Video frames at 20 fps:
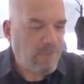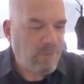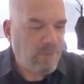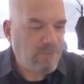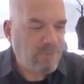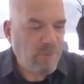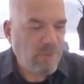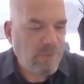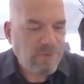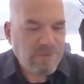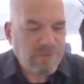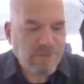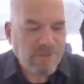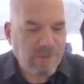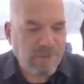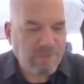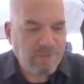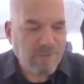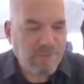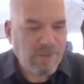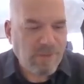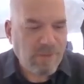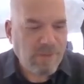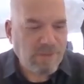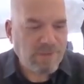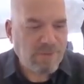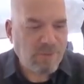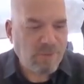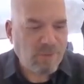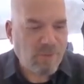So
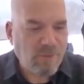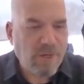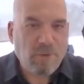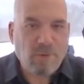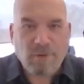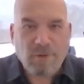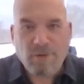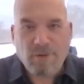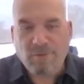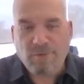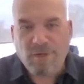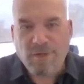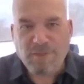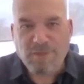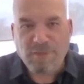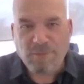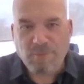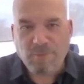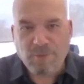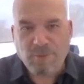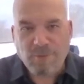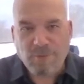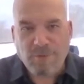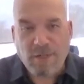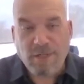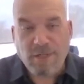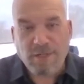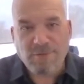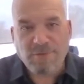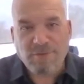it's a great organization with a
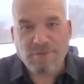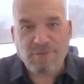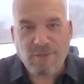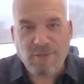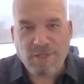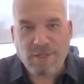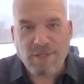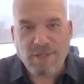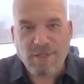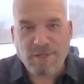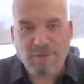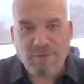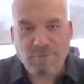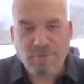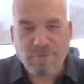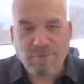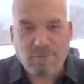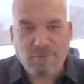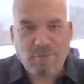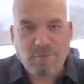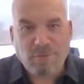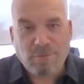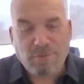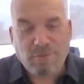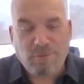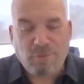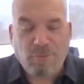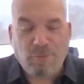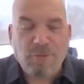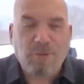great history, and it was a real
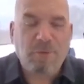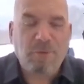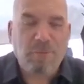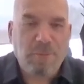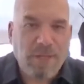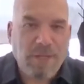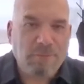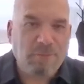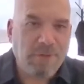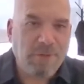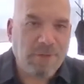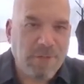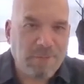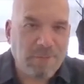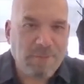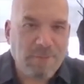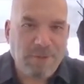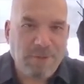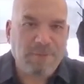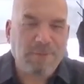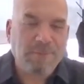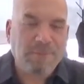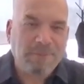thrill to be able to come here.